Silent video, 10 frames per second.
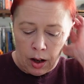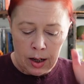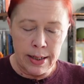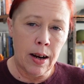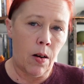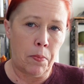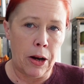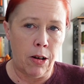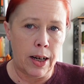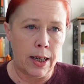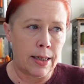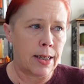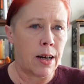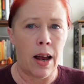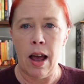Sarah Baring
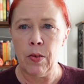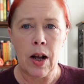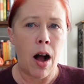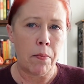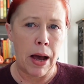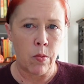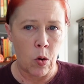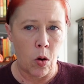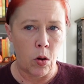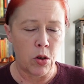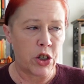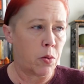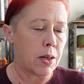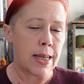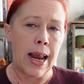did not have a combat role. She
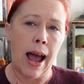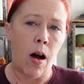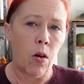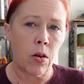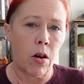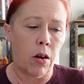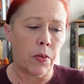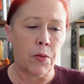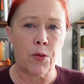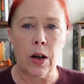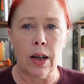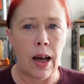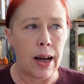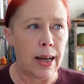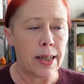wasn't out on the front
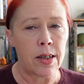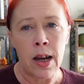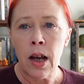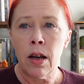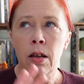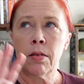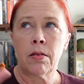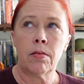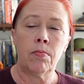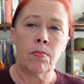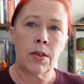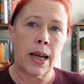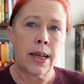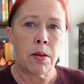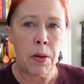lines
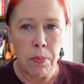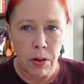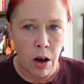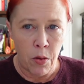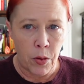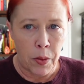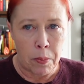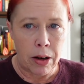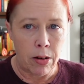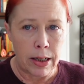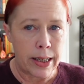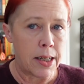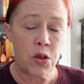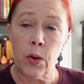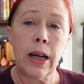taking people over the
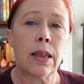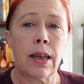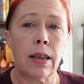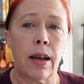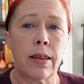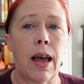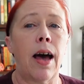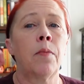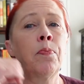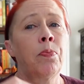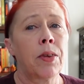Pyrenees or anything like that.